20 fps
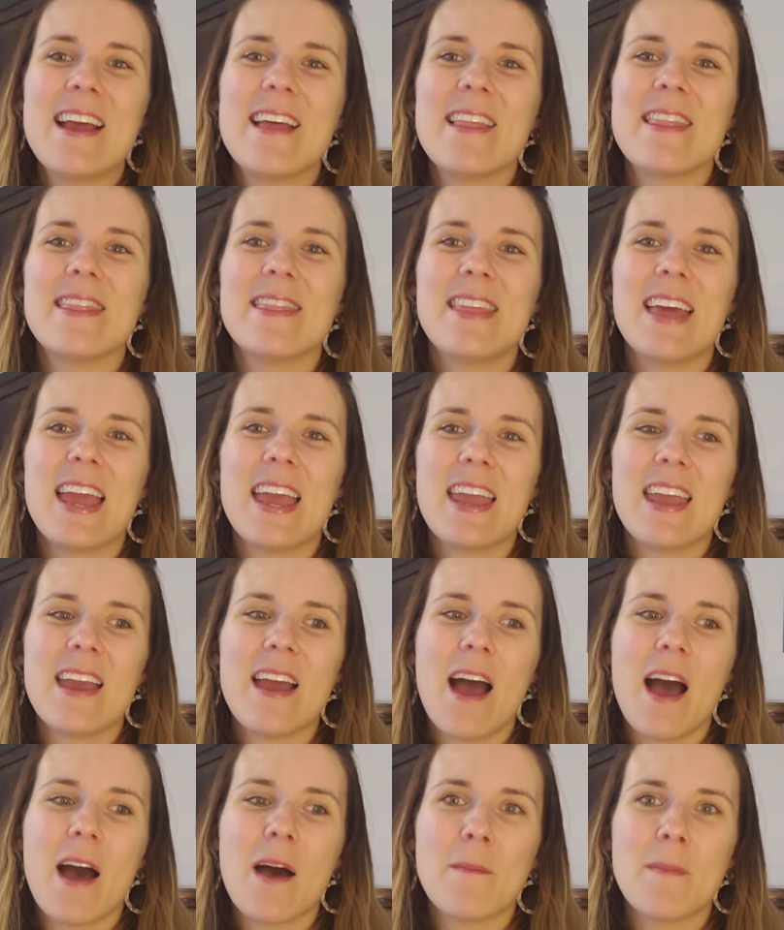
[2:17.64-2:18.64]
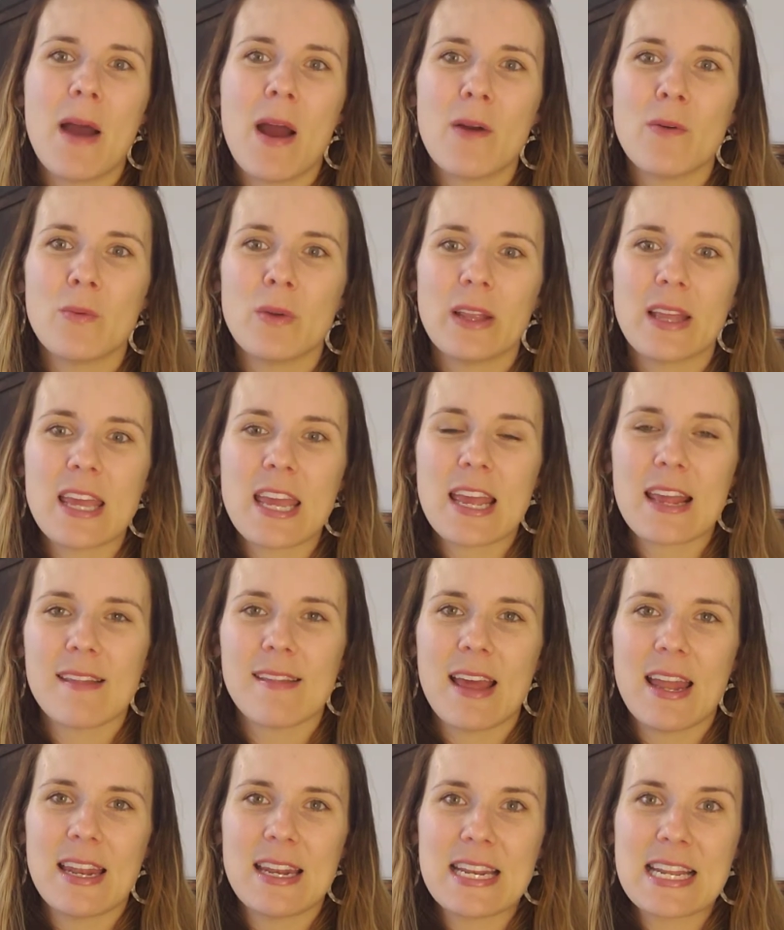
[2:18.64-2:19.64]
they are really
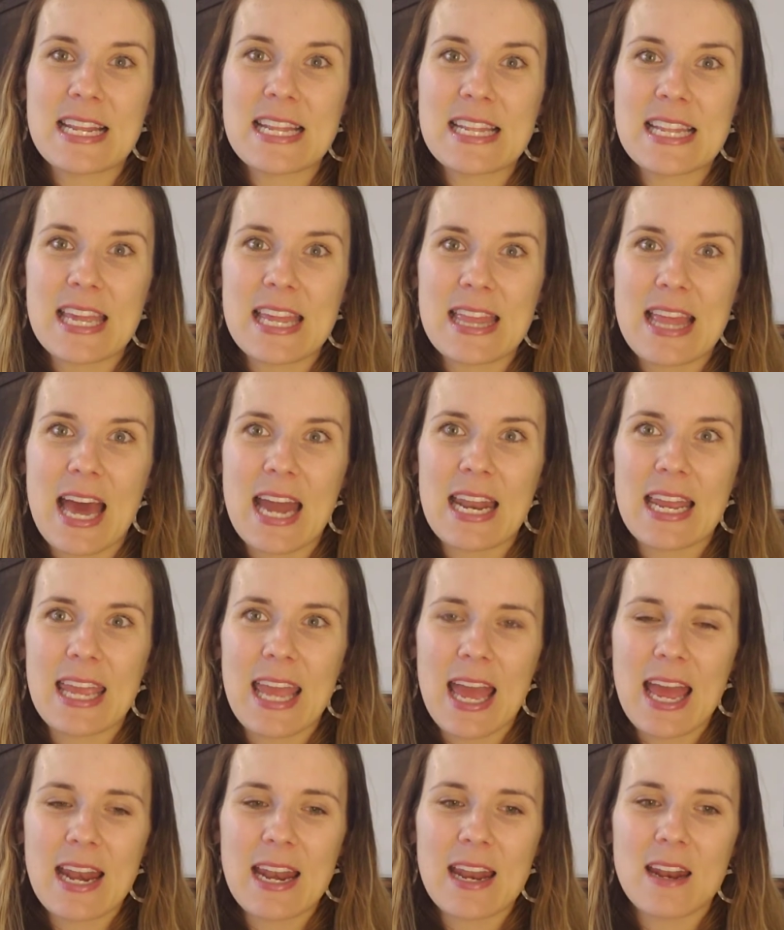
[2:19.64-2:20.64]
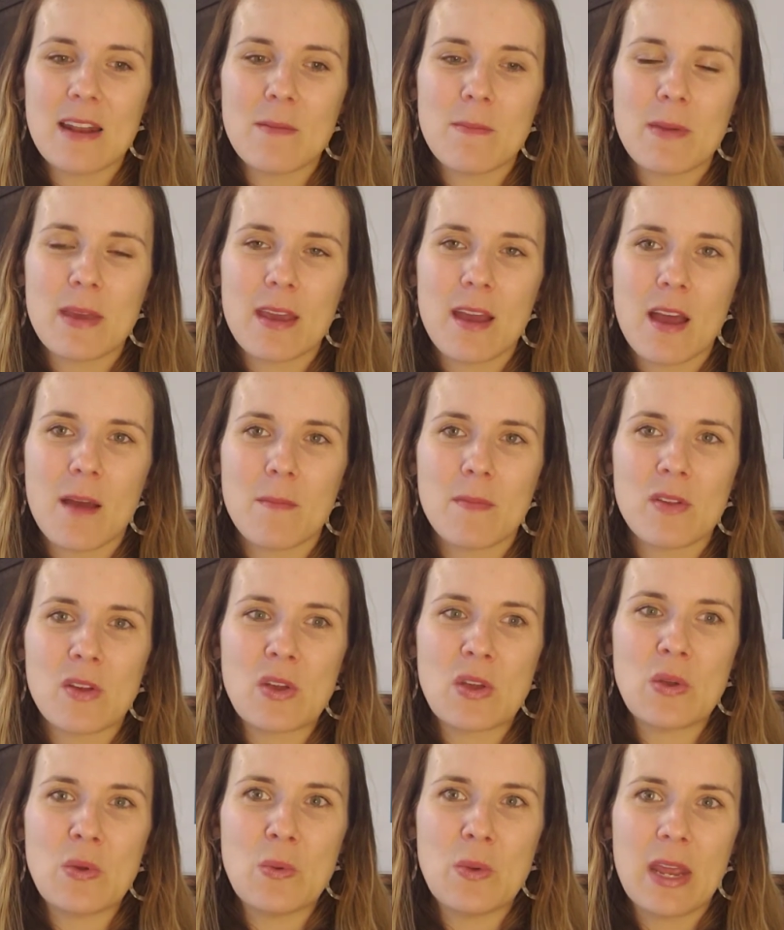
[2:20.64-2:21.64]
excited to see that again, and it becomes a
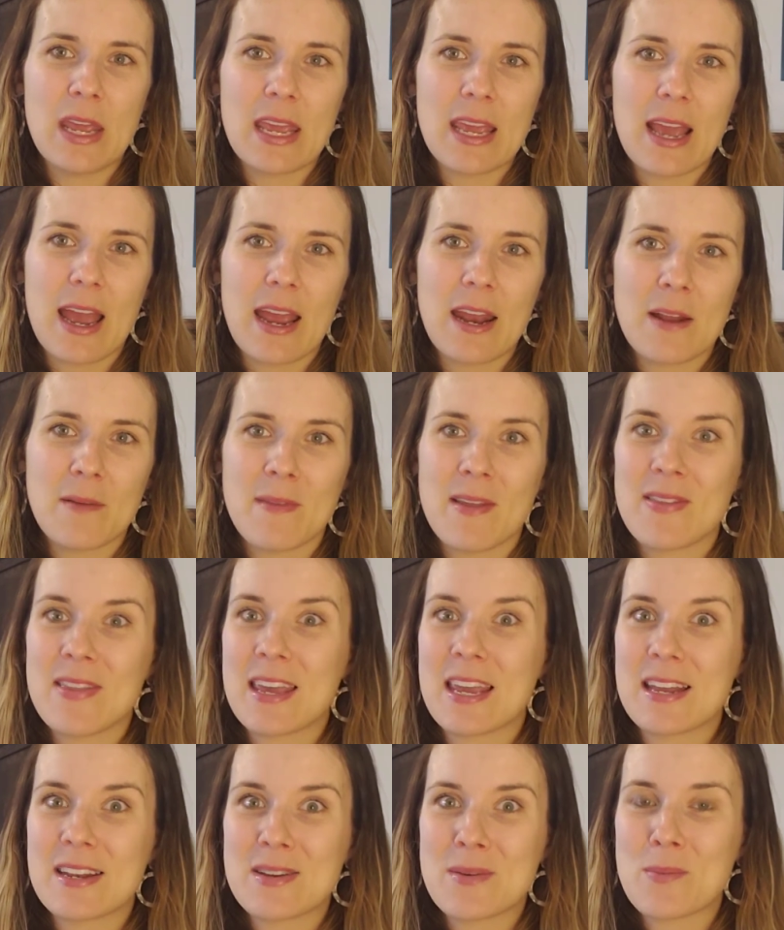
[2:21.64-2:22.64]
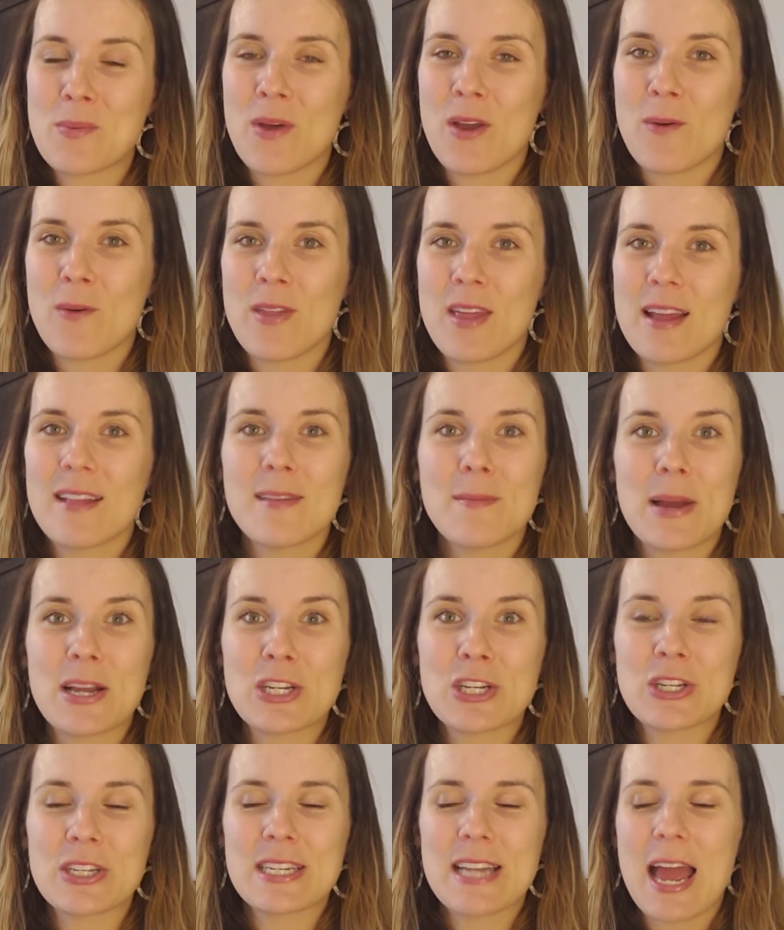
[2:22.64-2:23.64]
unique item that they get to play with at
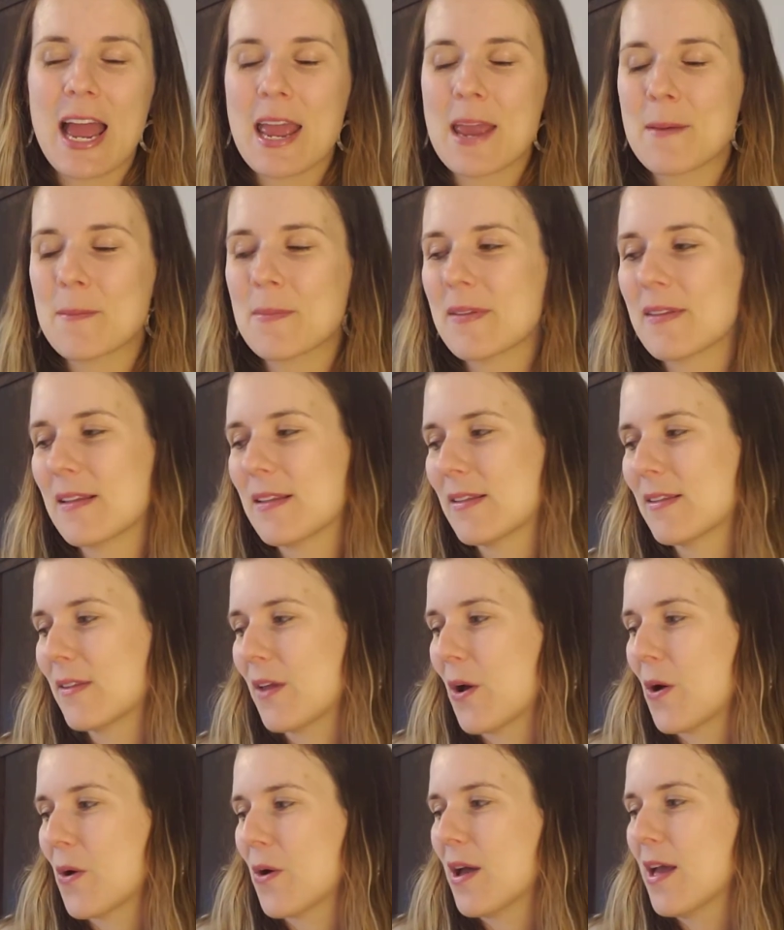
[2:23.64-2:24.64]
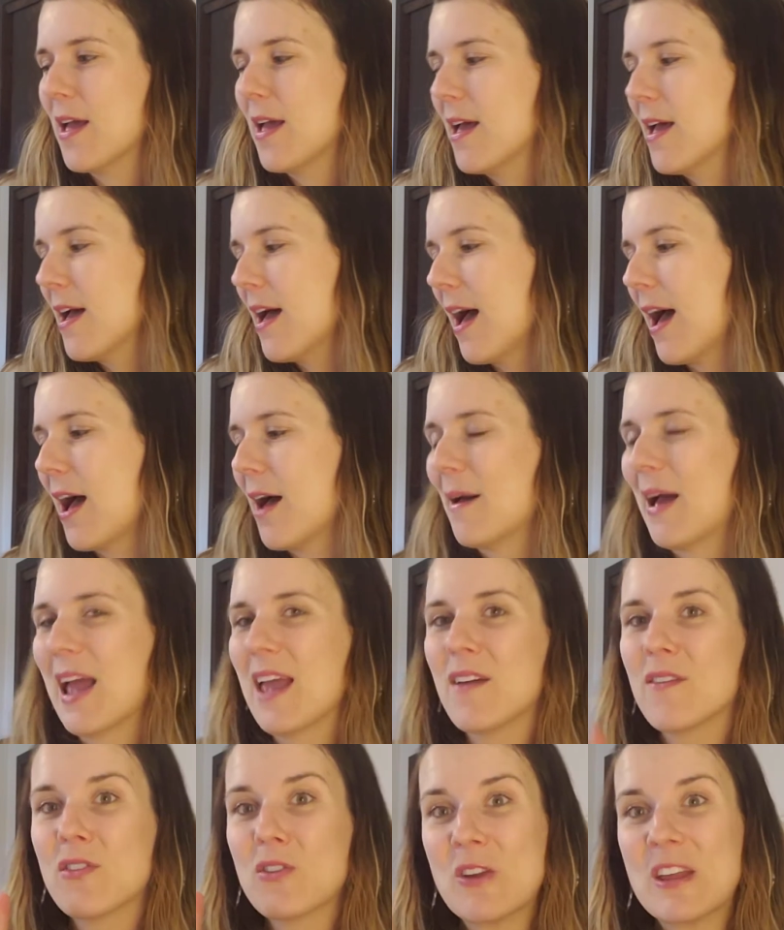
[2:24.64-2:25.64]
special times. And so I
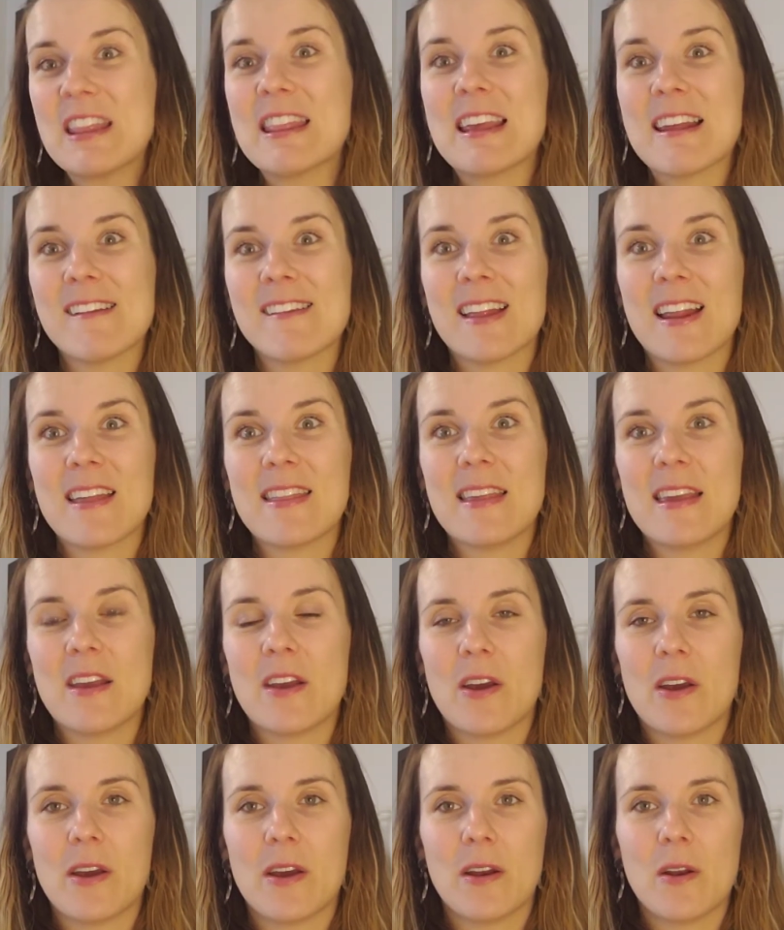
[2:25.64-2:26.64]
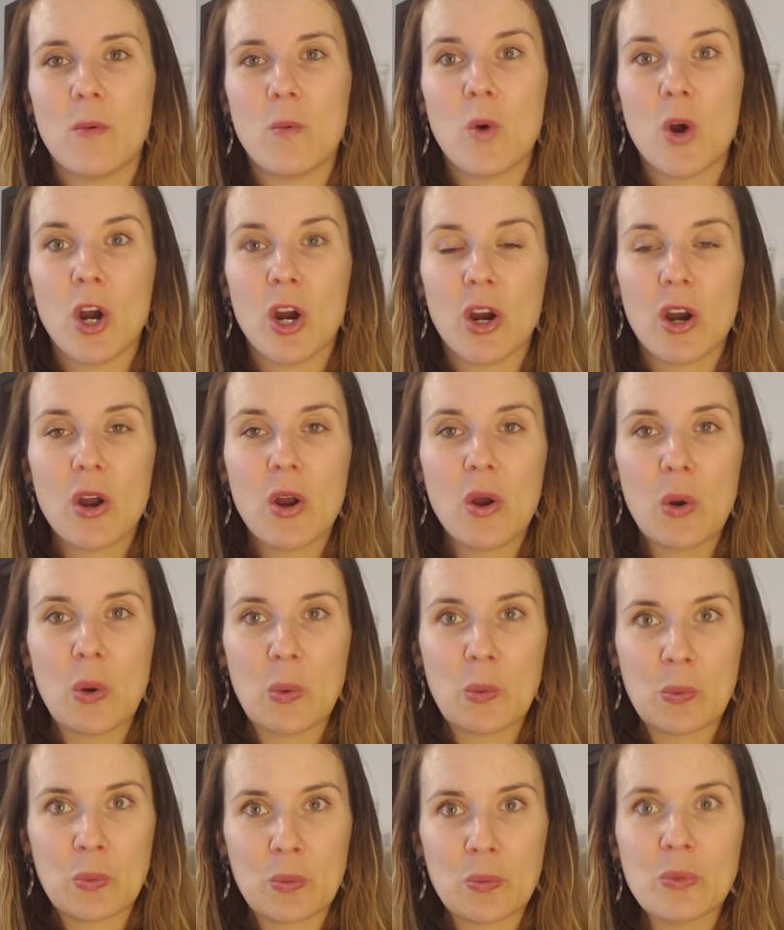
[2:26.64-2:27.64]
have 3 things that I think are going to work
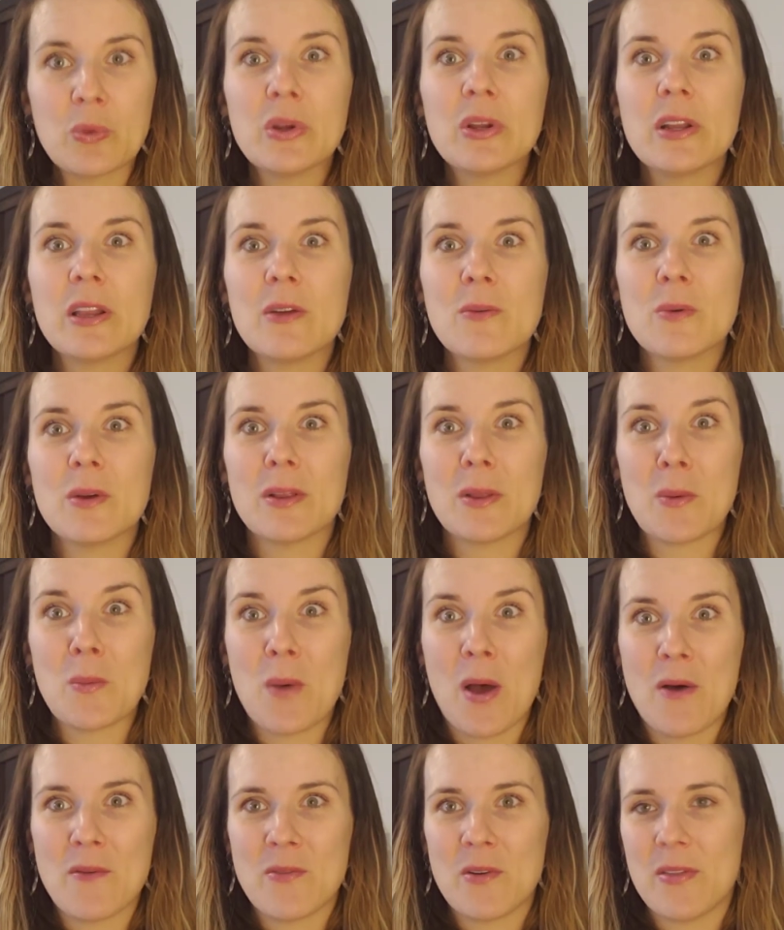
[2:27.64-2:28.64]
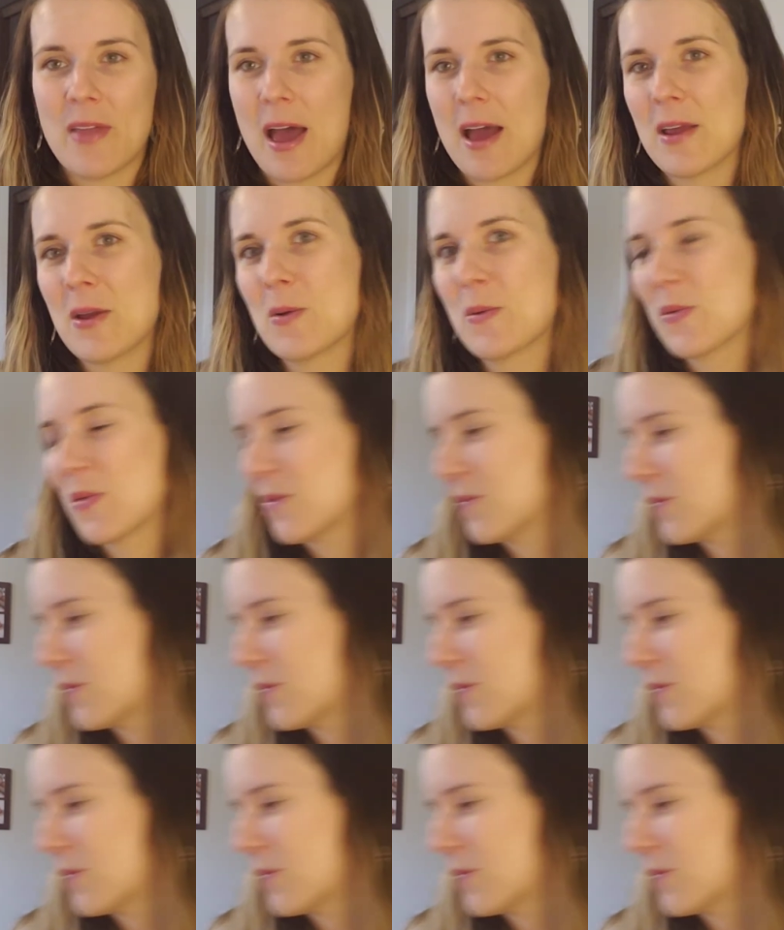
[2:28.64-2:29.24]
really well for that. Here's the